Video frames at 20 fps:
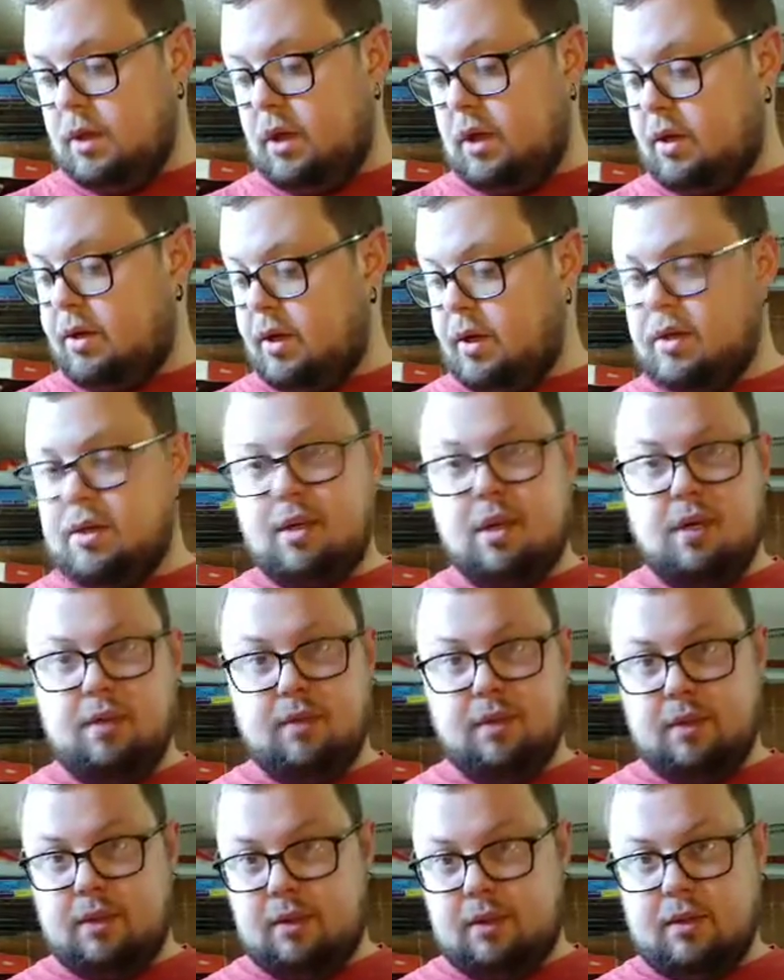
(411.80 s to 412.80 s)
All their
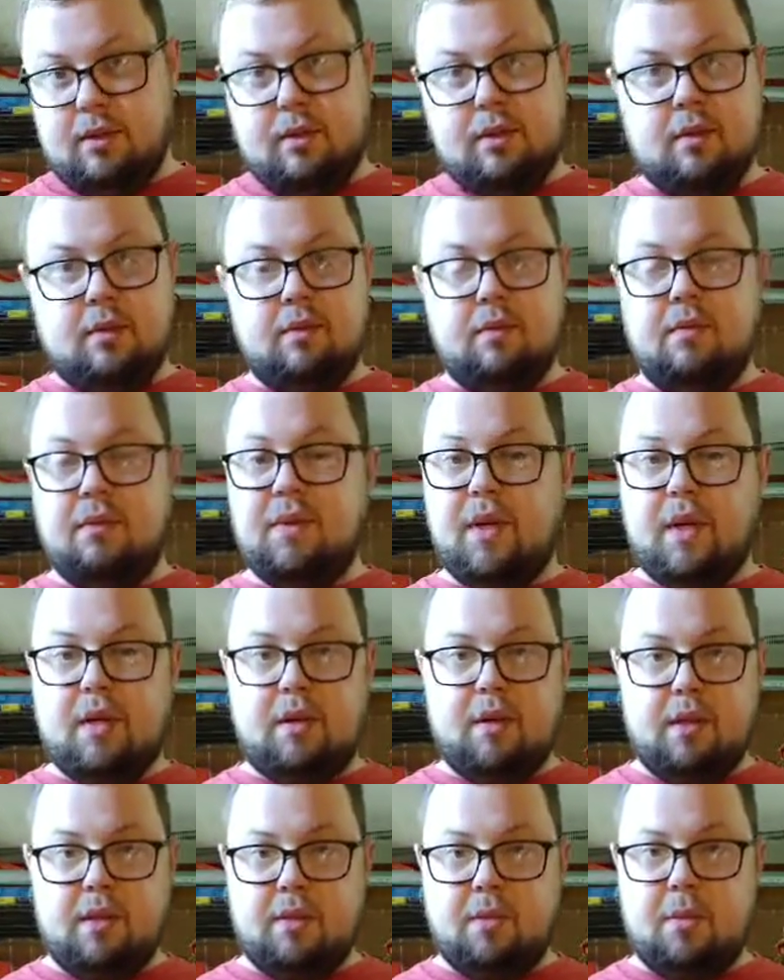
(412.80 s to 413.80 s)
stuff is very
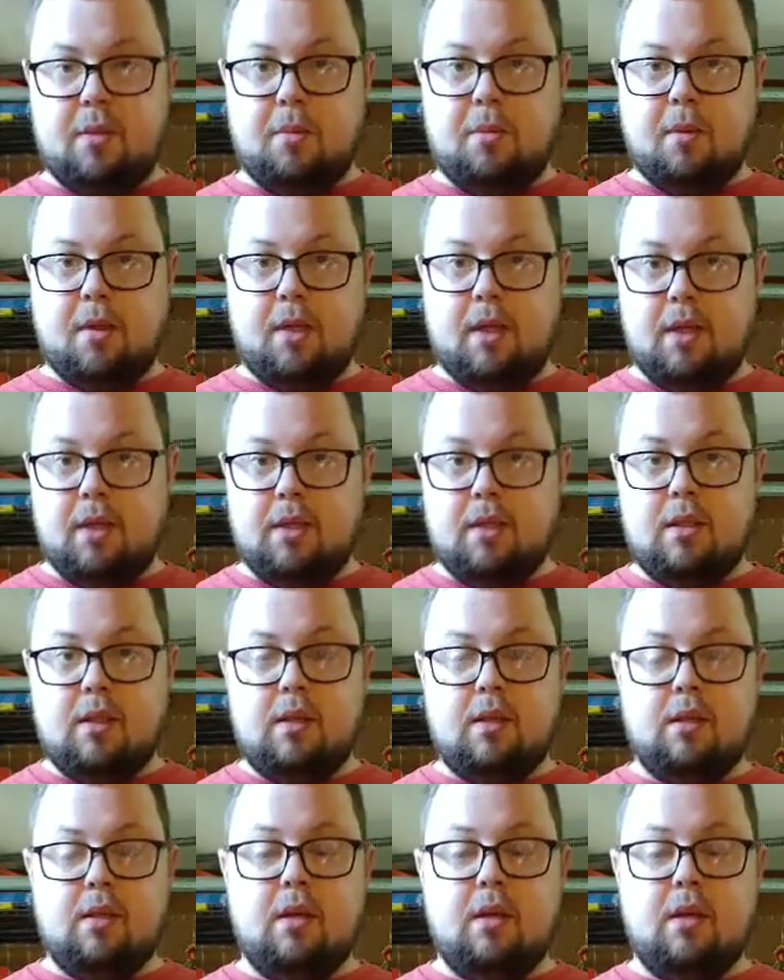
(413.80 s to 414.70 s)
reasonable priced.